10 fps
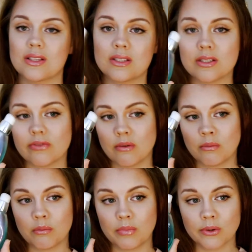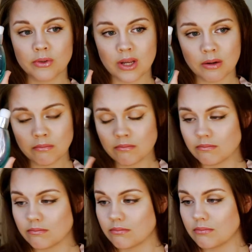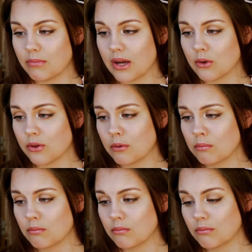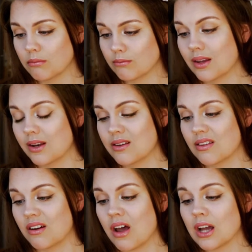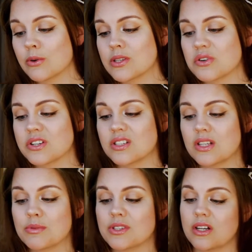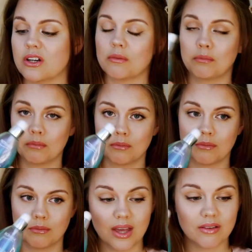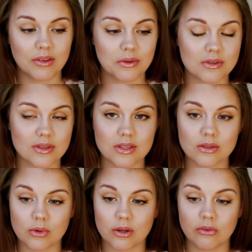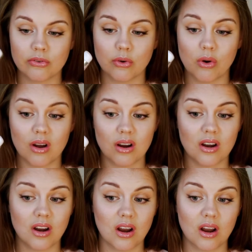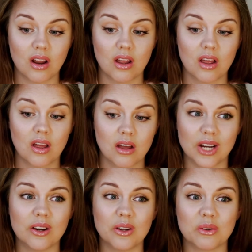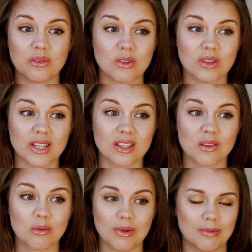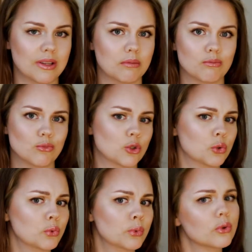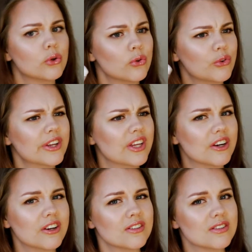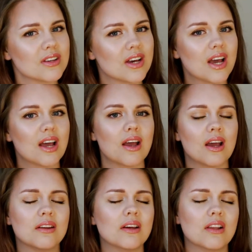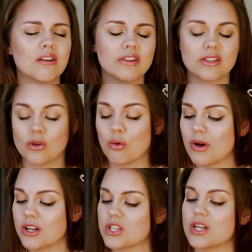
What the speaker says: This is from Biotherm. It is their Aquasource Deep Serum. I have used this one for, I don't know, like maybe 2 or 3 years. And I love it so much.